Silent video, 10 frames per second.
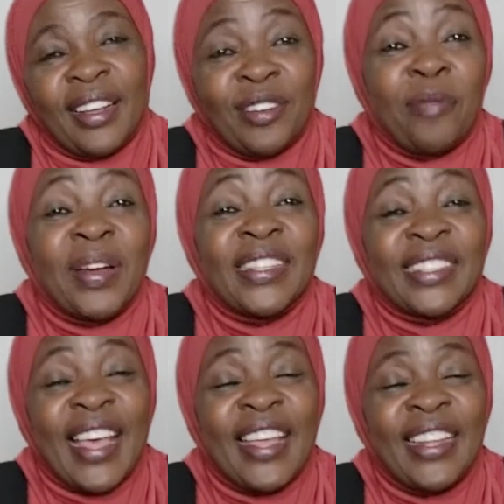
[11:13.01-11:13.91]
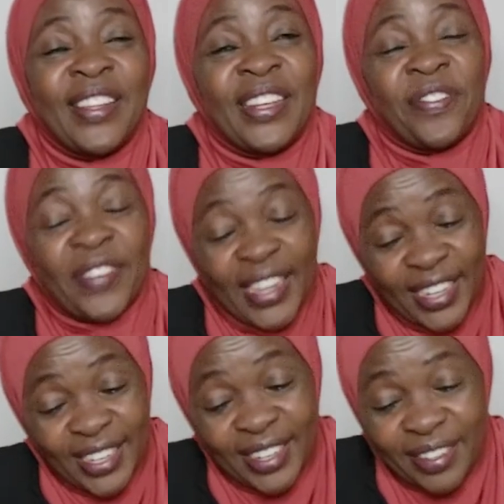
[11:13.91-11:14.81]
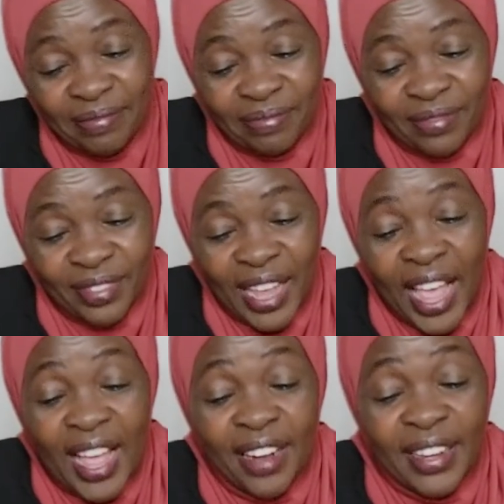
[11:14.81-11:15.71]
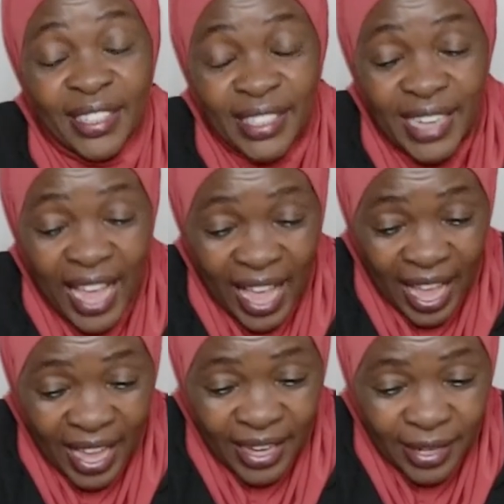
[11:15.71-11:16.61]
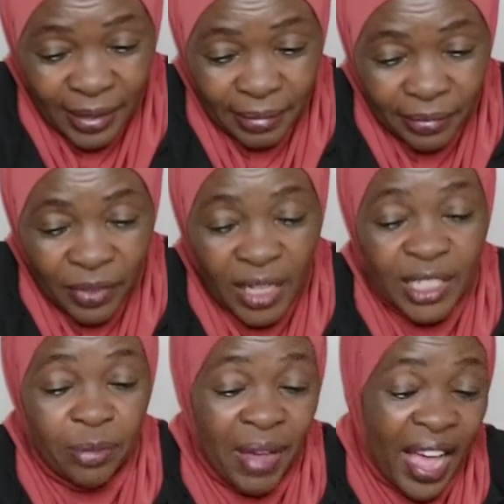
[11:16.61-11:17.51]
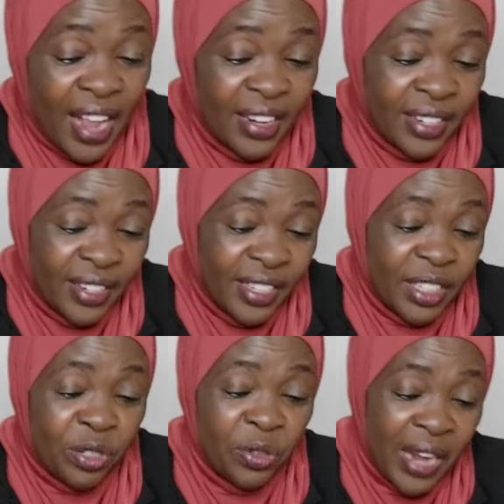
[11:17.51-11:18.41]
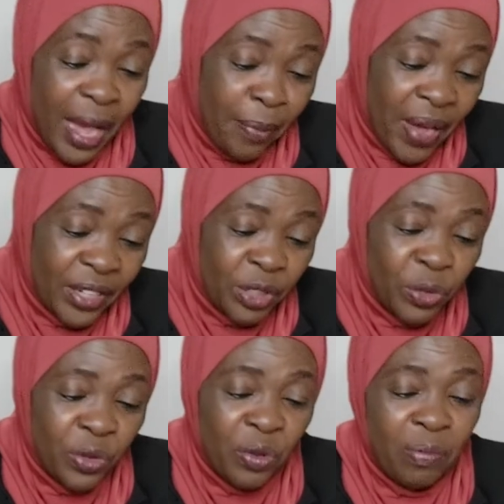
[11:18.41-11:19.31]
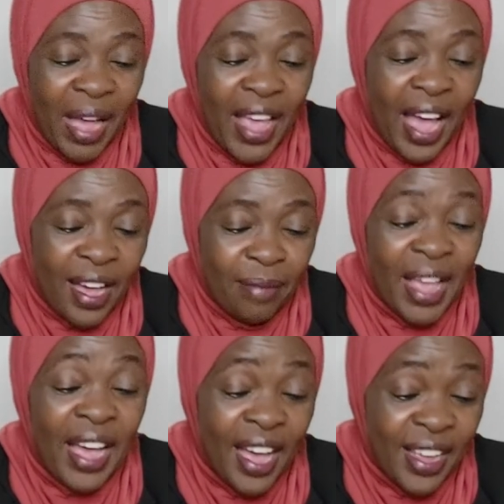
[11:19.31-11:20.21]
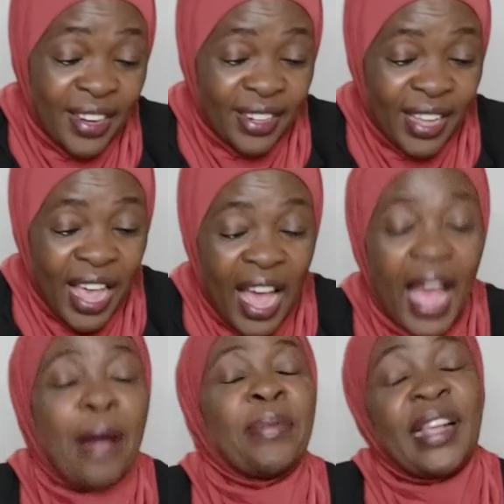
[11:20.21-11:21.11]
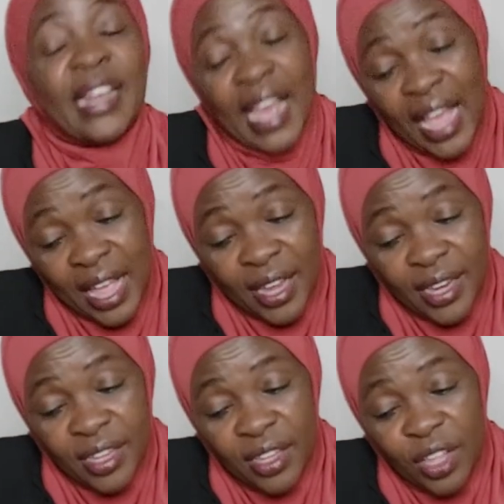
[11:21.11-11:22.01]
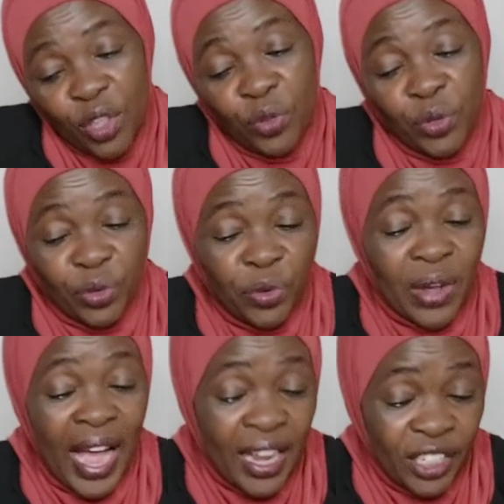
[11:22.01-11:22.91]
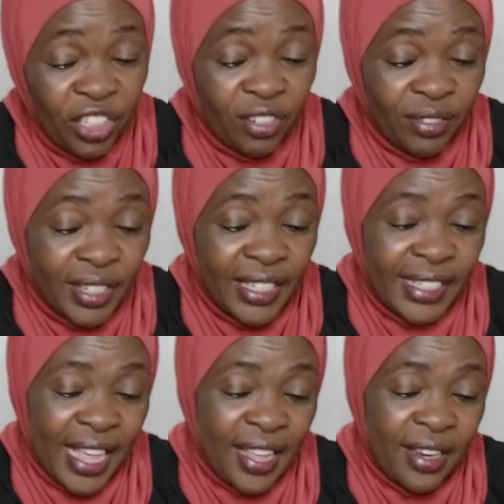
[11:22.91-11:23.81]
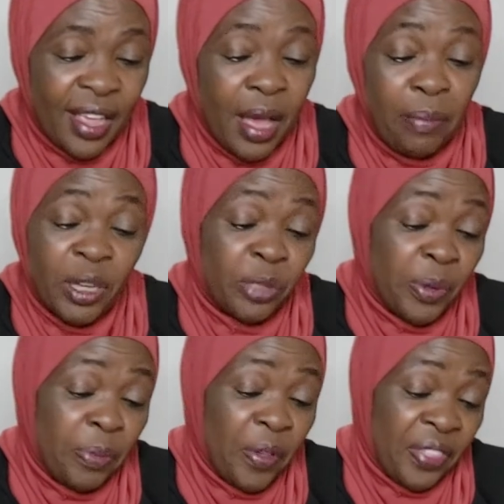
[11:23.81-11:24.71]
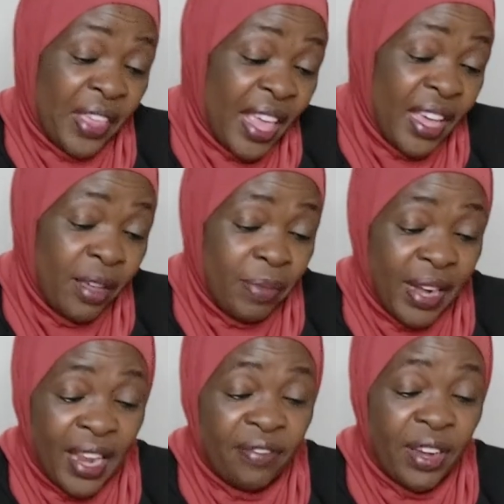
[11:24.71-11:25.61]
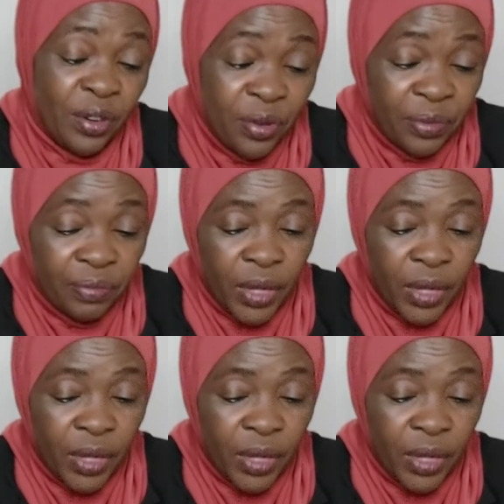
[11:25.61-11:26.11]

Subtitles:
Robert said, deflated. Rich Dad smiled, stood up and shook my hand. I'm glad you took action, he said. Most people think but never do.